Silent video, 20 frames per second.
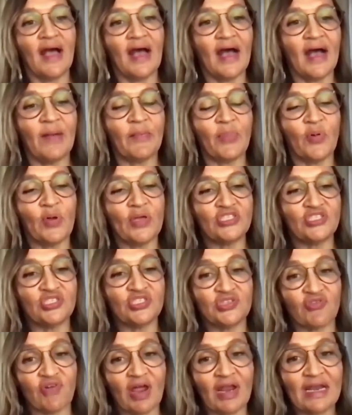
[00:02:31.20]
questions
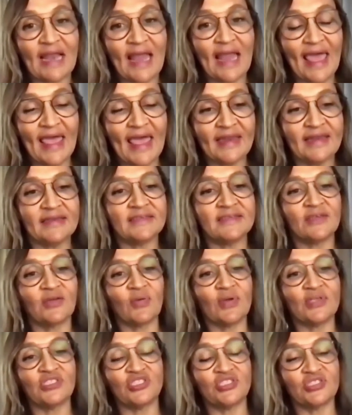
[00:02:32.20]
around land,
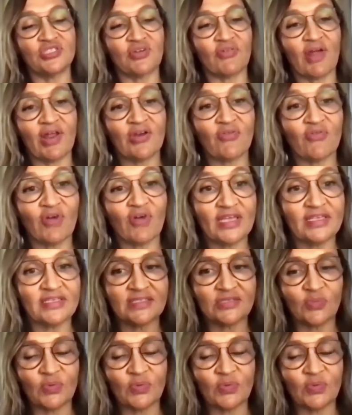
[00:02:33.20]
questions around race.